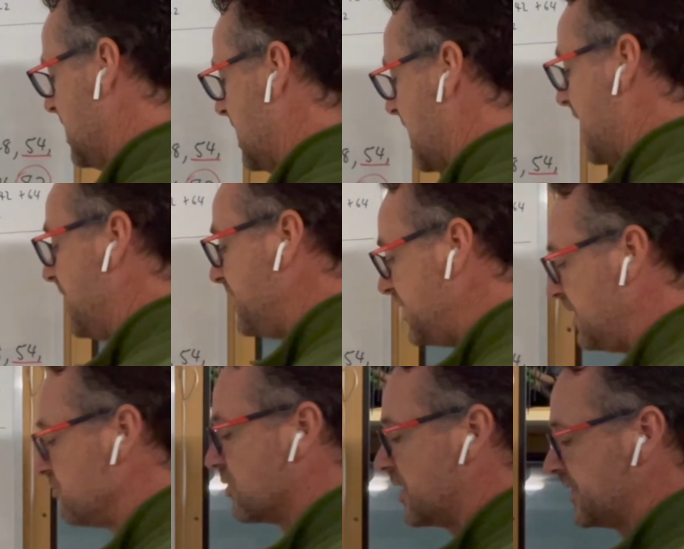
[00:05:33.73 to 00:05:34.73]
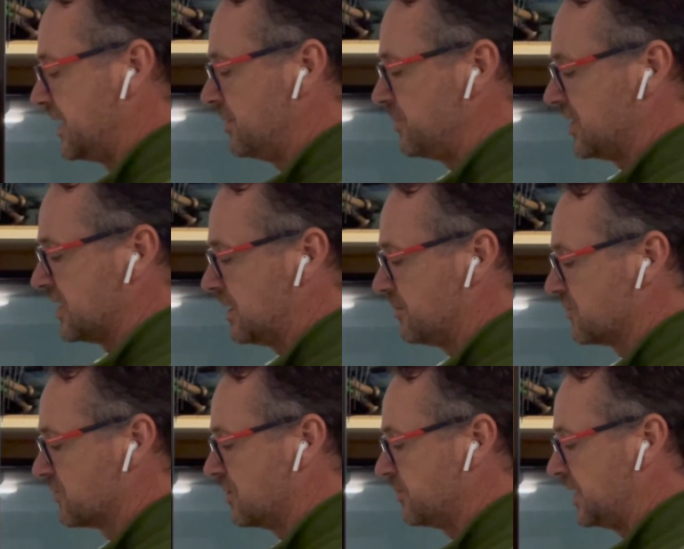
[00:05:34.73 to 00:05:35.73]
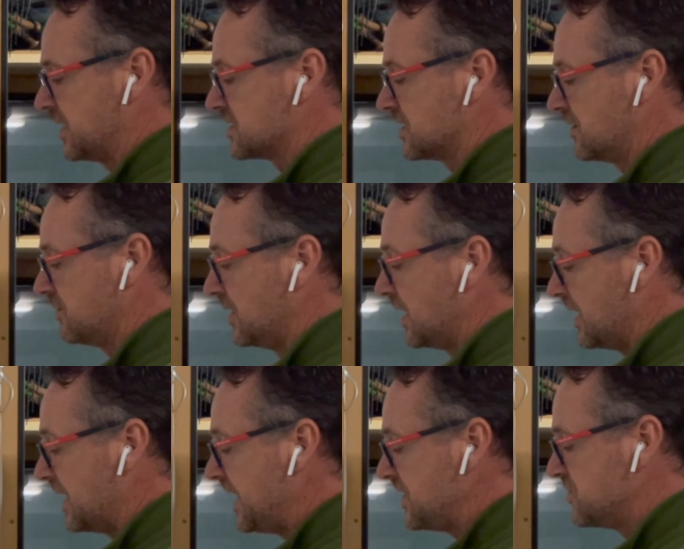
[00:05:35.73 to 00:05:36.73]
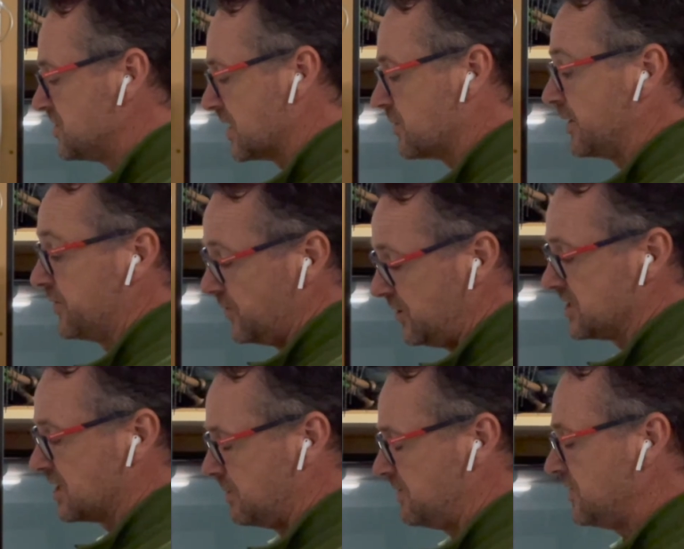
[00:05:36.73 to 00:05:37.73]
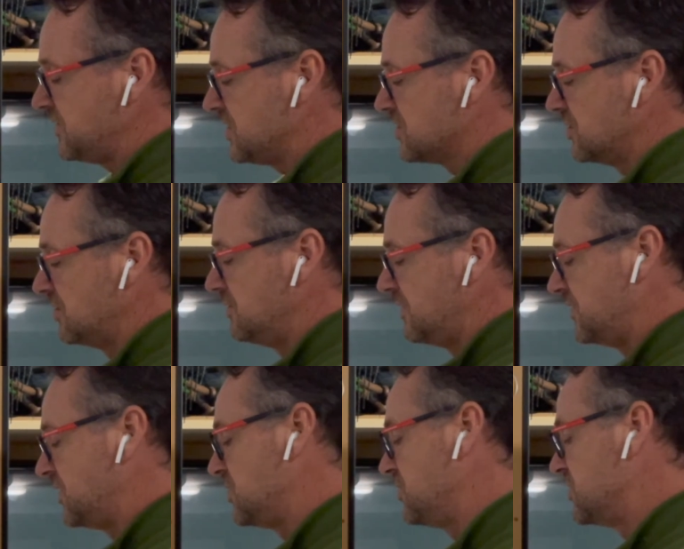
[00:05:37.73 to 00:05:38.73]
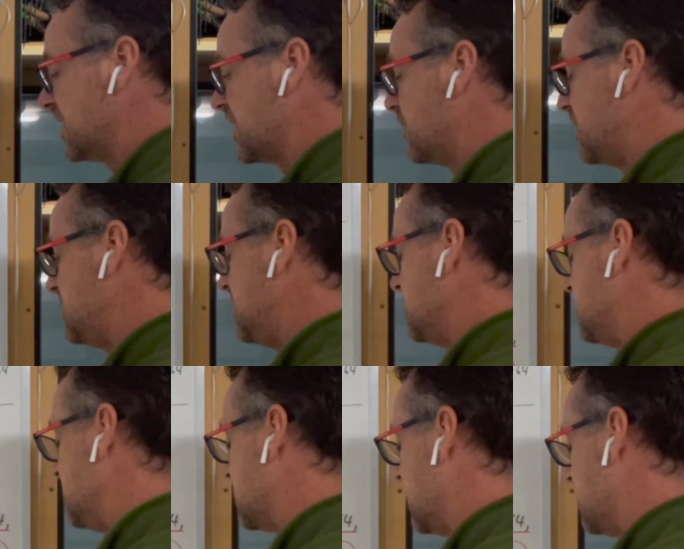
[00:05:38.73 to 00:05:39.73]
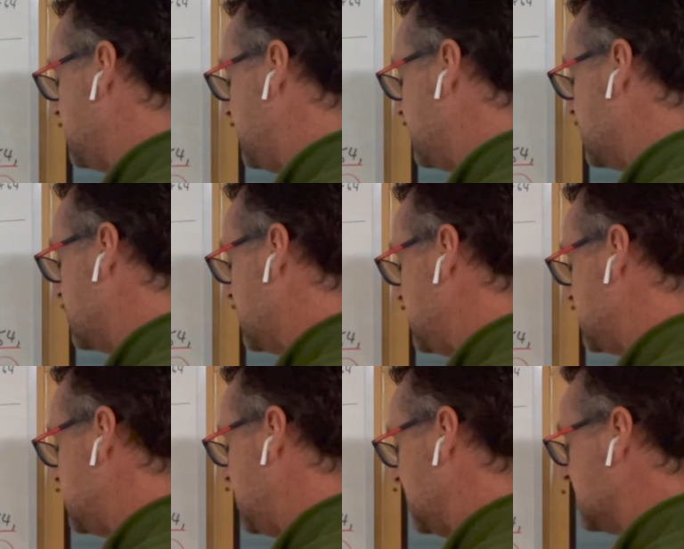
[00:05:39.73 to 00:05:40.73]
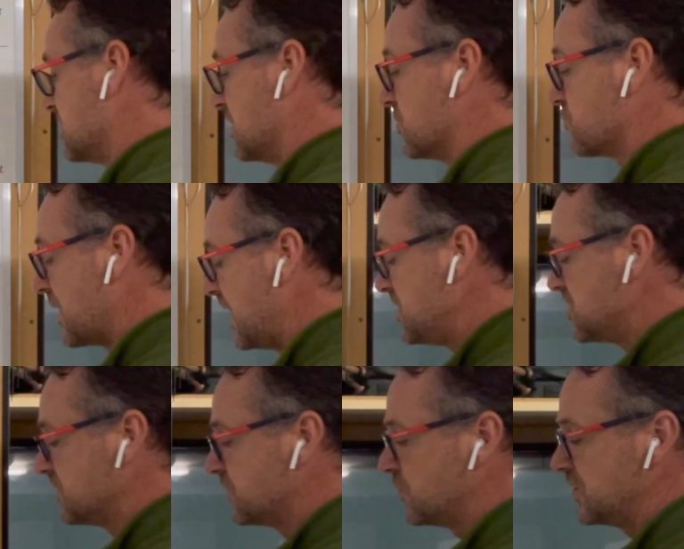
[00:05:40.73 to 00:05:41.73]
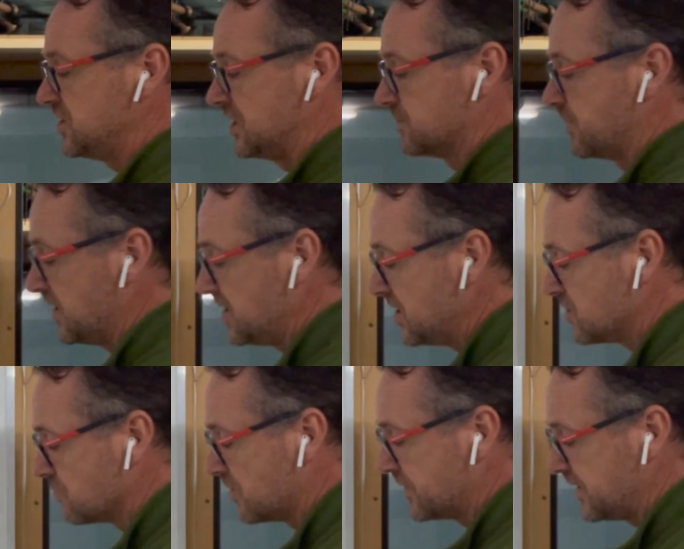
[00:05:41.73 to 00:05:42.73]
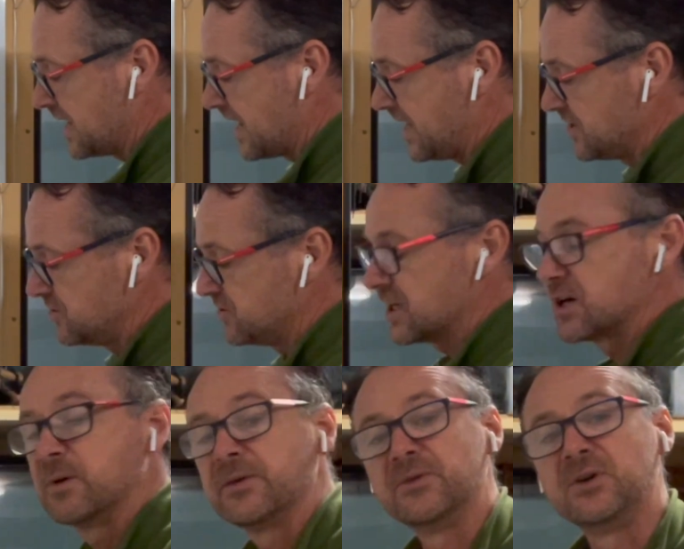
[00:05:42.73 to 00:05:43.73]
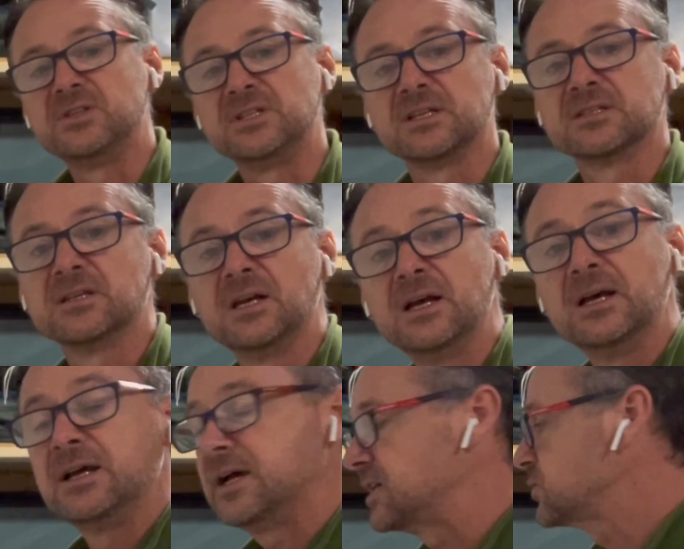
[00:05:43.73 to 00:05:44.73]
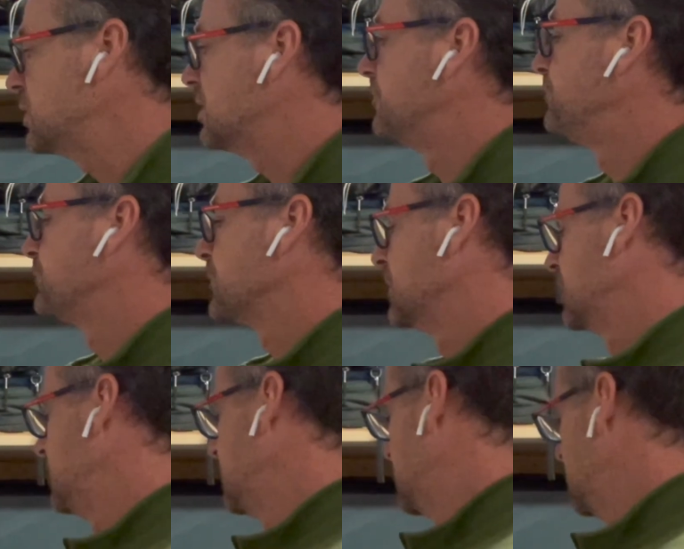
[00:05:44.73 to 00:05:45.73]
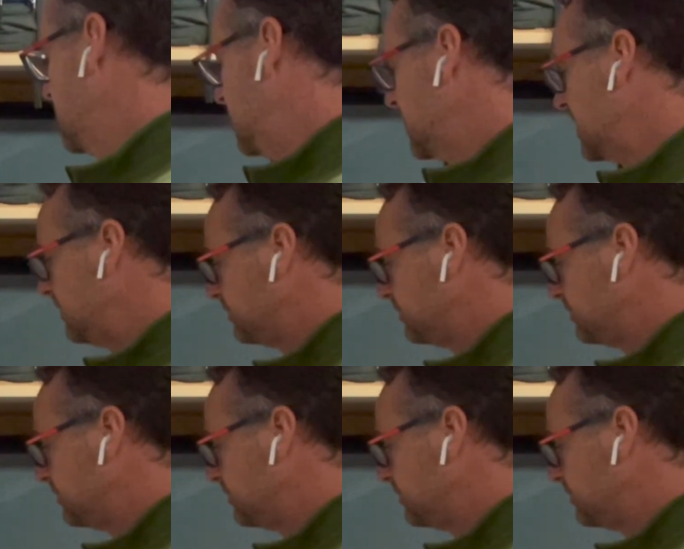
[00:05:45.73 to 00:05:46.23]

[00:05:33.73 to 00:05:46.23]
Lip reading: and then write the number that comes from that. So 82 take away 30 is going to be 52, 52 take away 6 is going to be 46. So the range is 46, but you need to write the 82 take away 36 as well. Okay.